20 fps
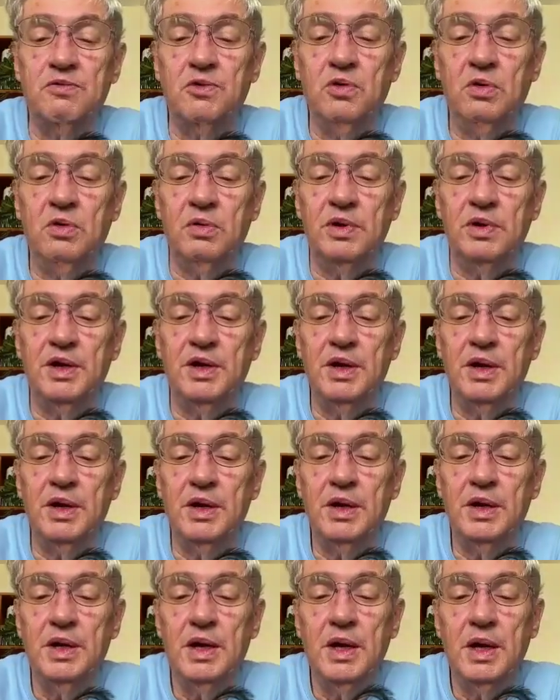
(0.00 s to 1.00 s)
forward.
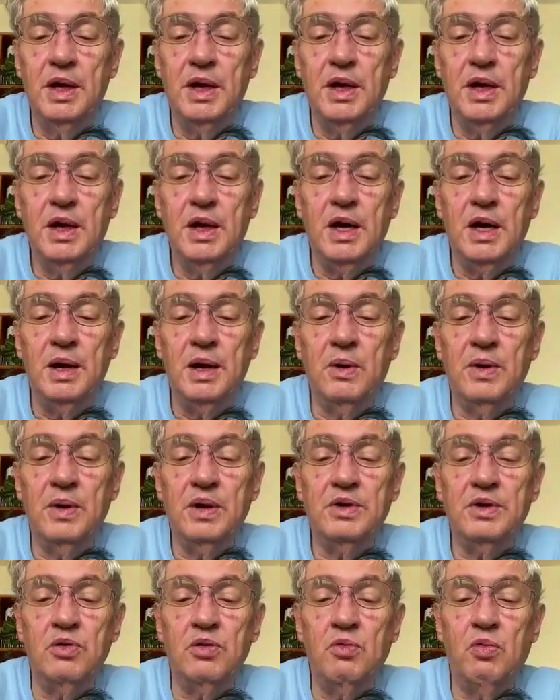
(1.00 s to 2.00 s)
I'm
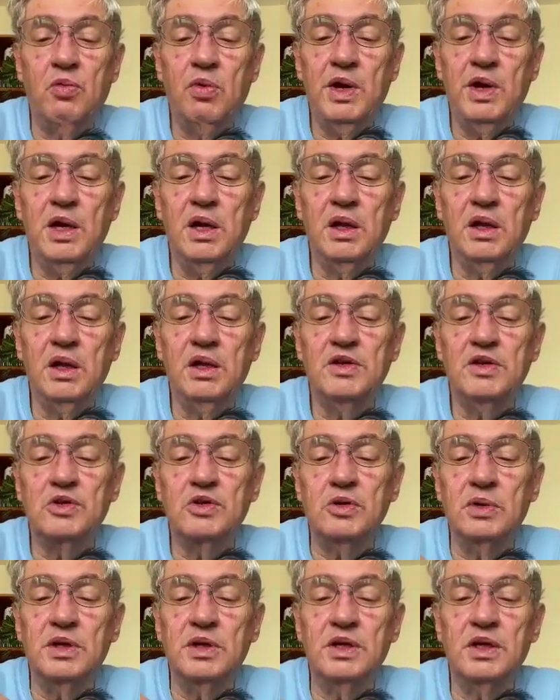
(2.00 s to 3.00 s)
going to wiggle it
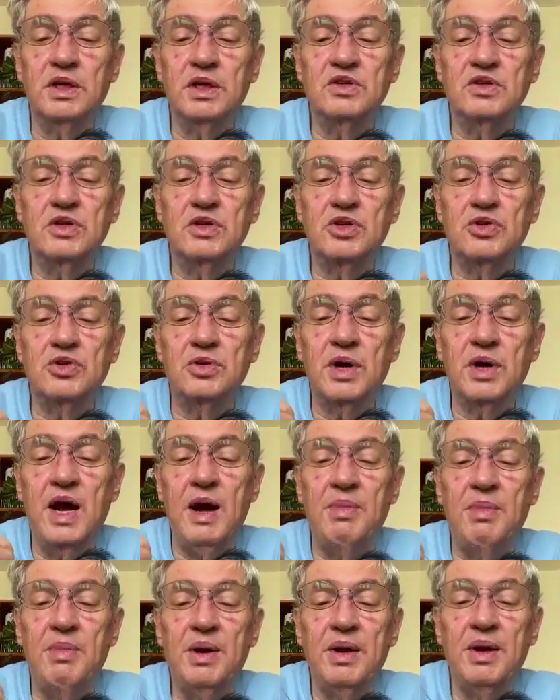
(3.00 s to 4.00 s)
so it doesn't
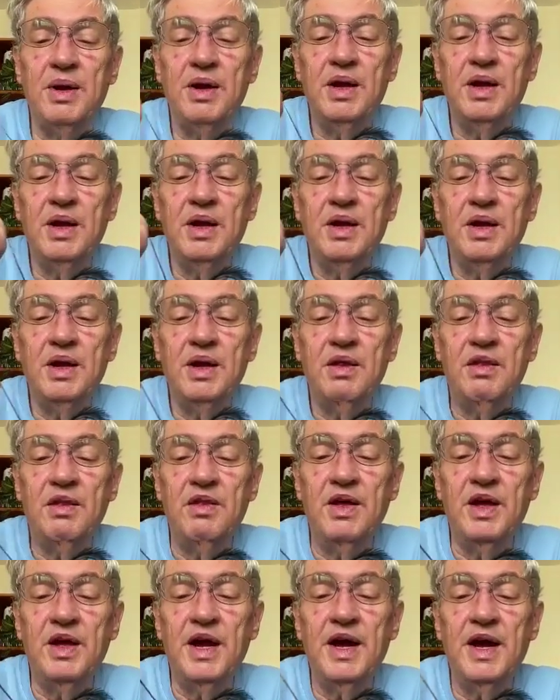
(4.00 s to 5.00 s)
trap
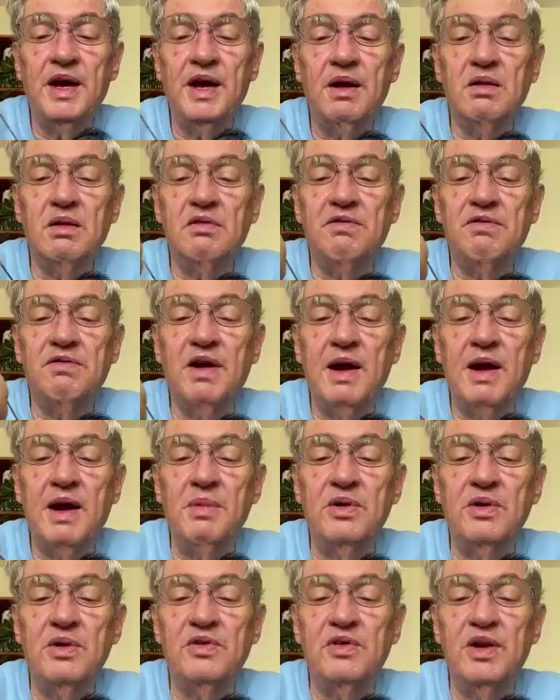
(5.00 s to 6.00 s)
the hackle
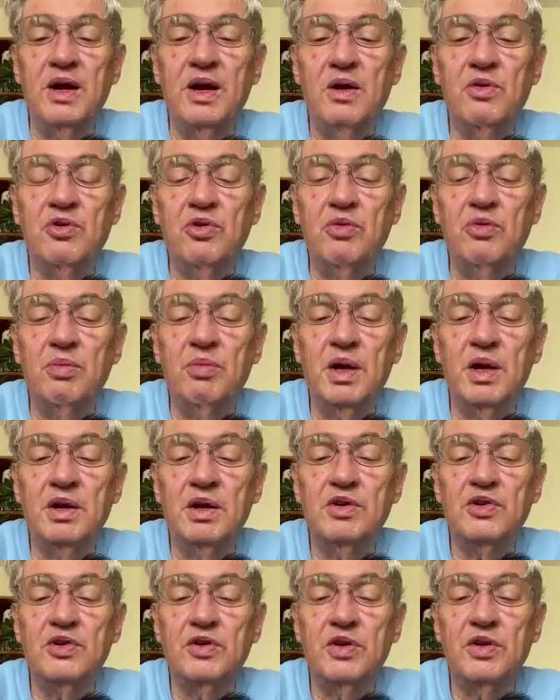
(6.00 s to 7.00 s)
fibers down too
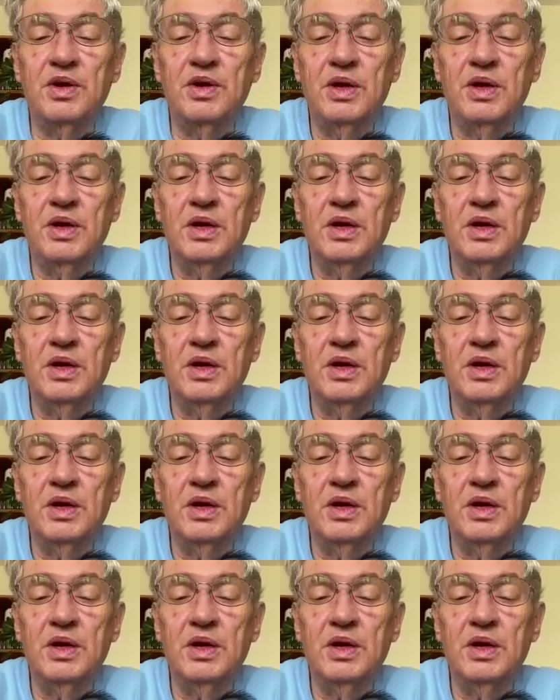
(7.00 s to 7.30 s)
much.